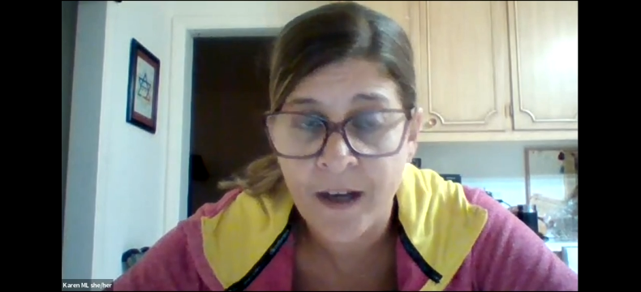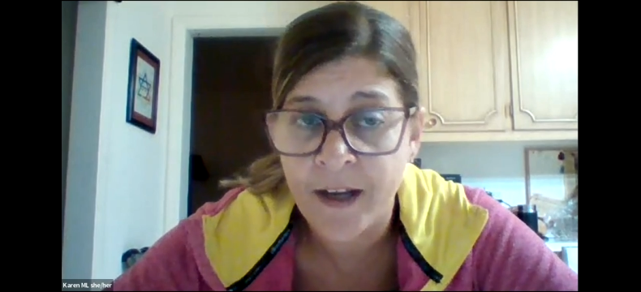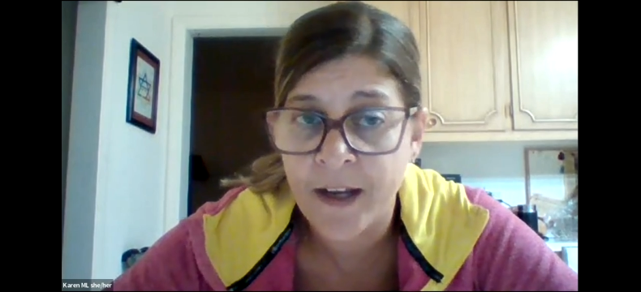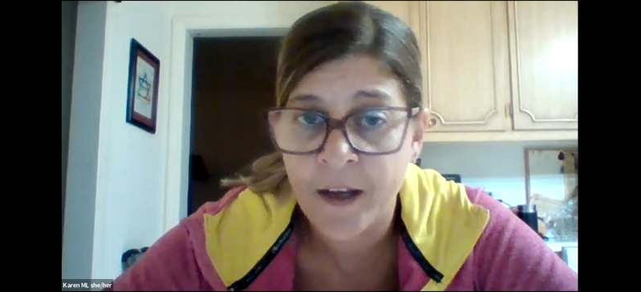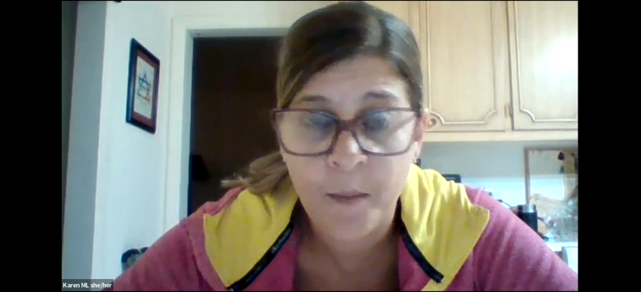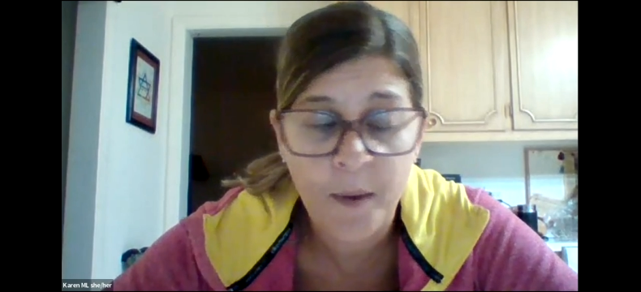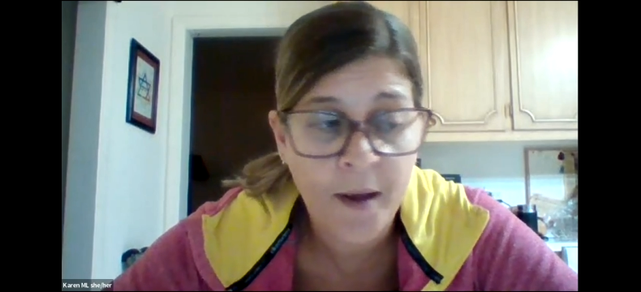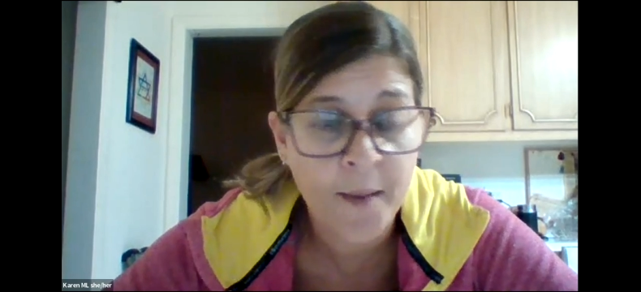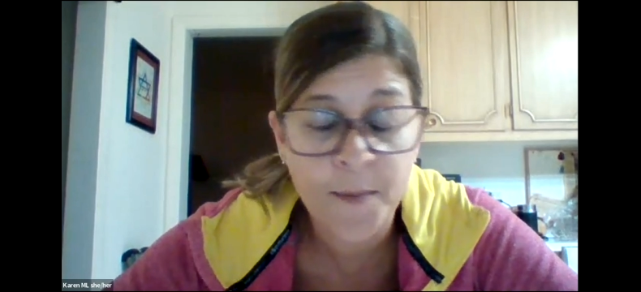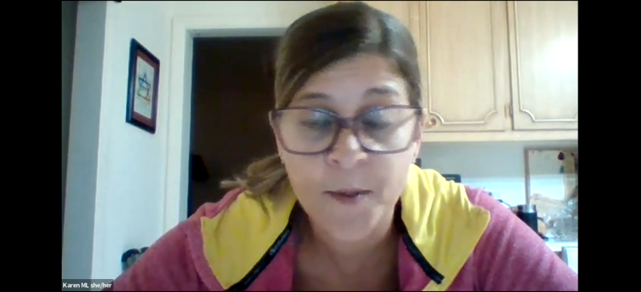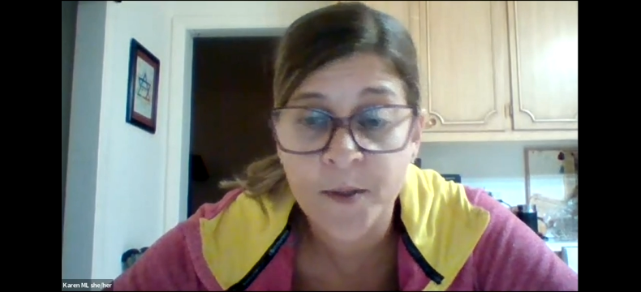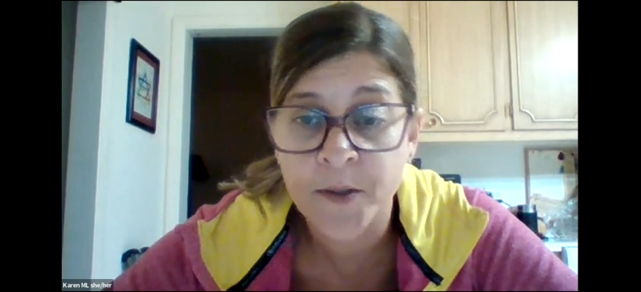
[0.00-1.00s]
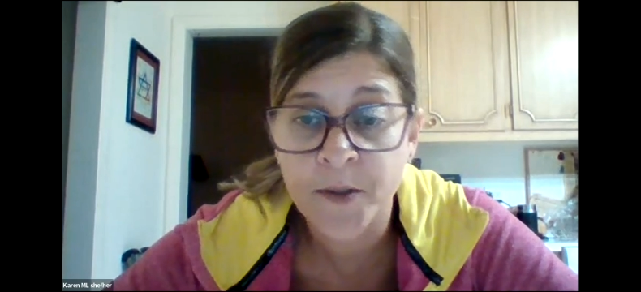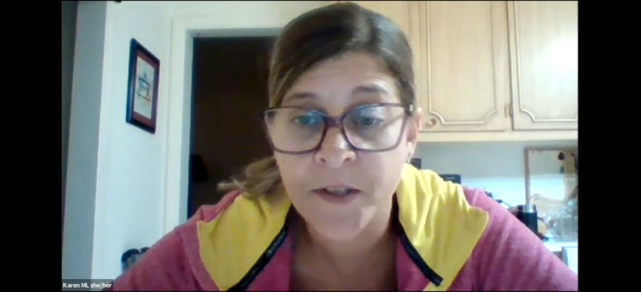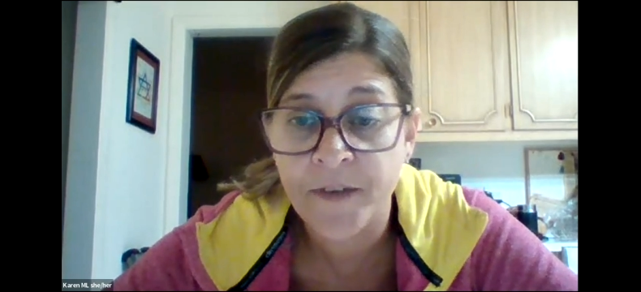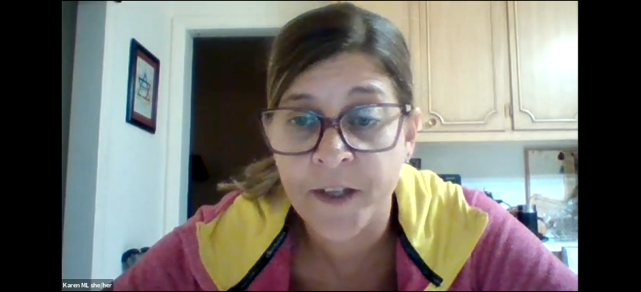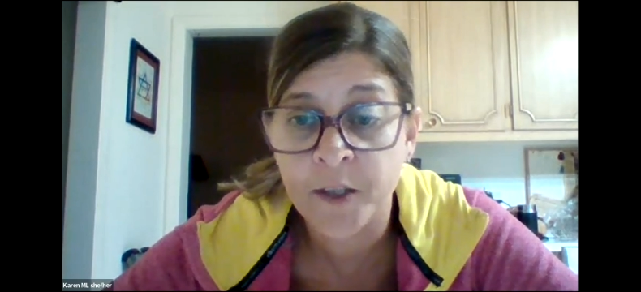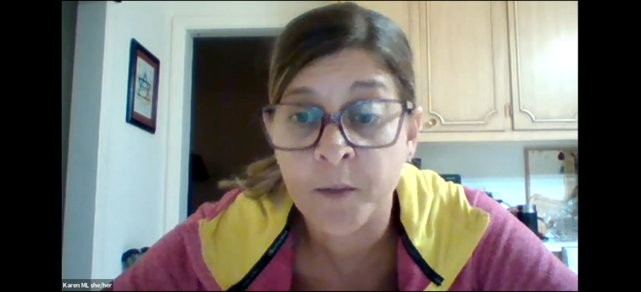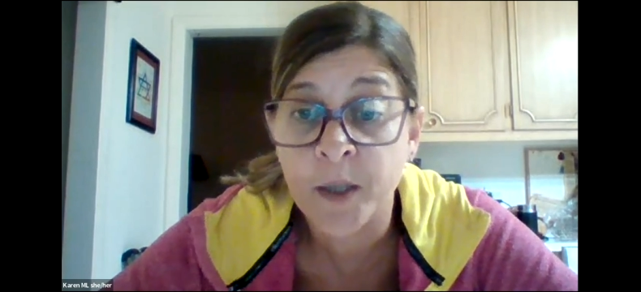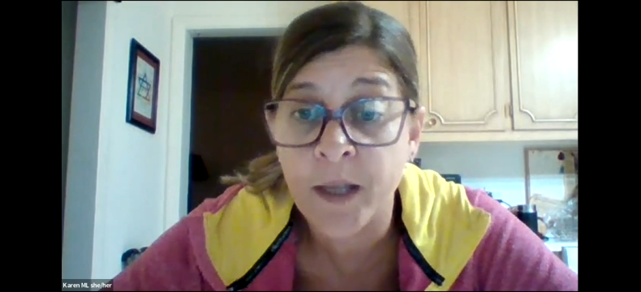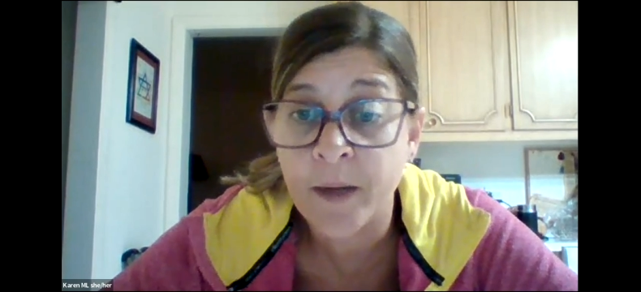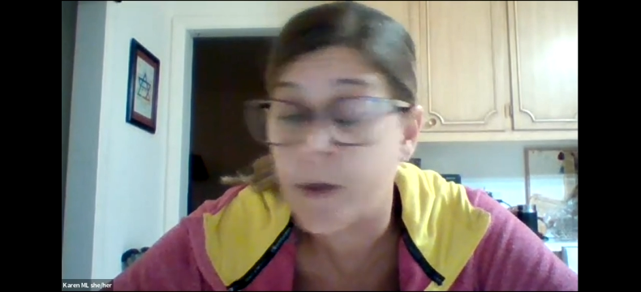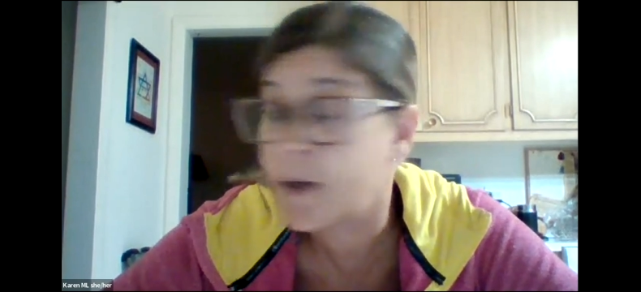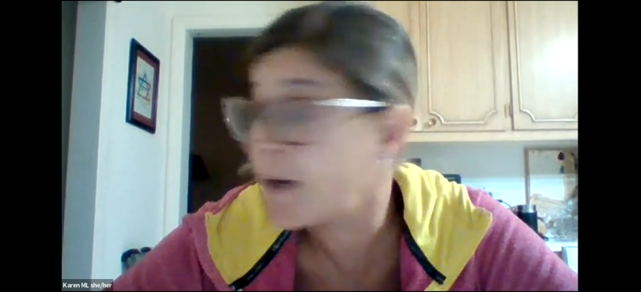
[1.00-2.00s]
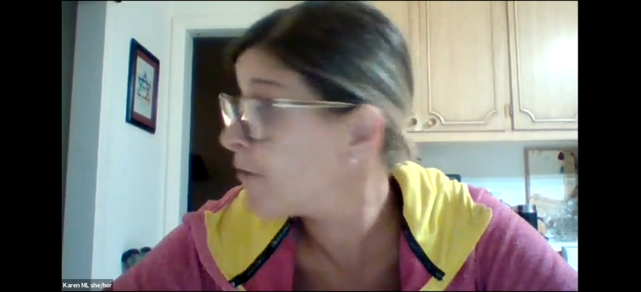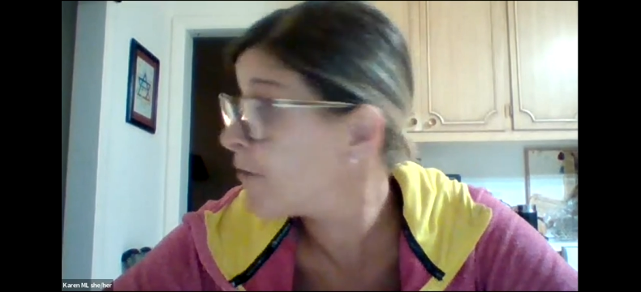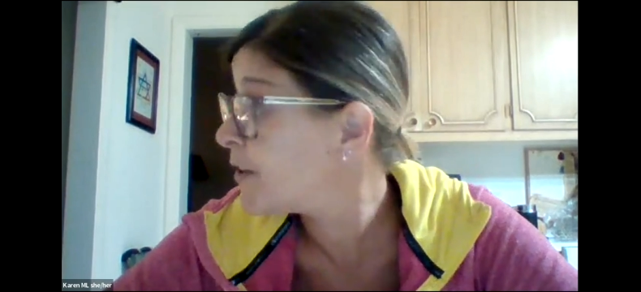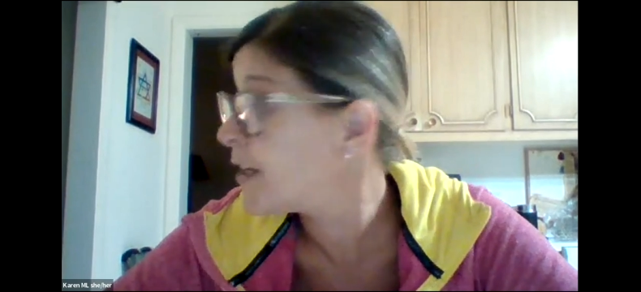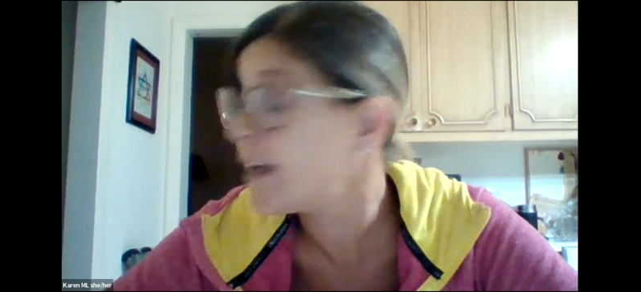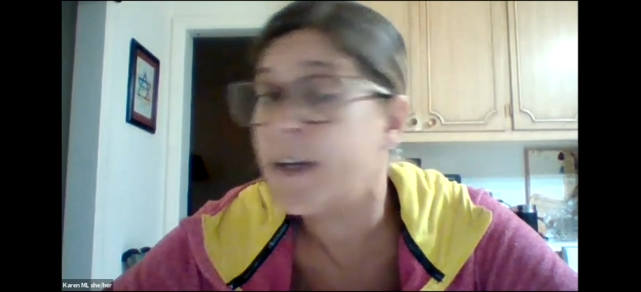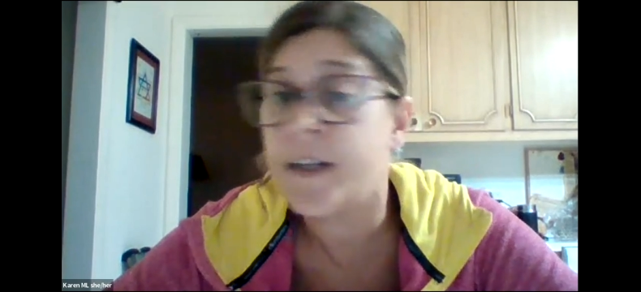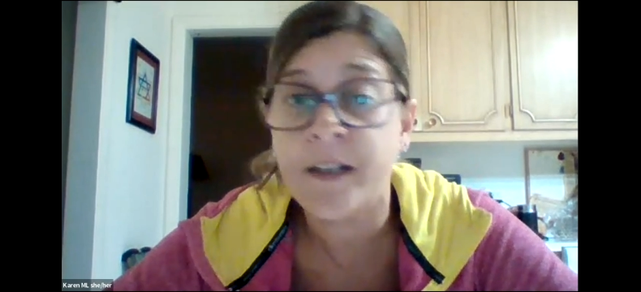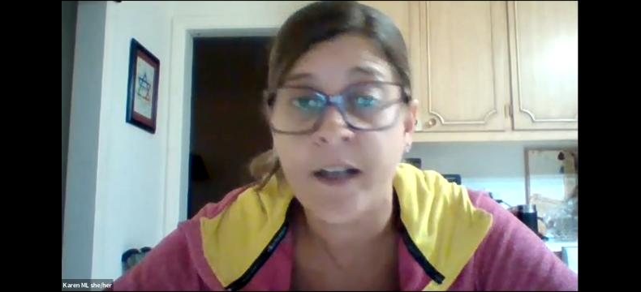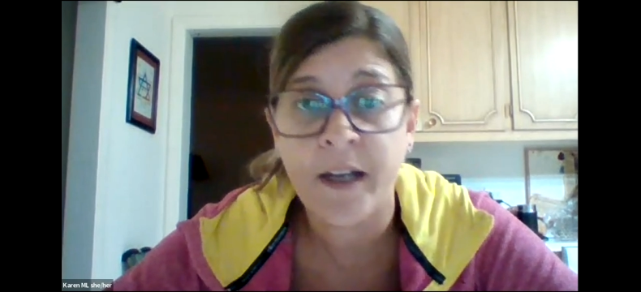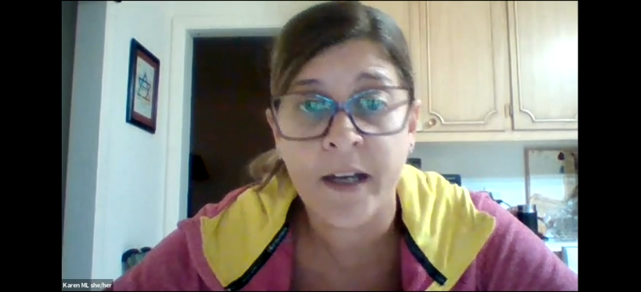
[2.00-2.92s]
I am absolutely available. I work every day.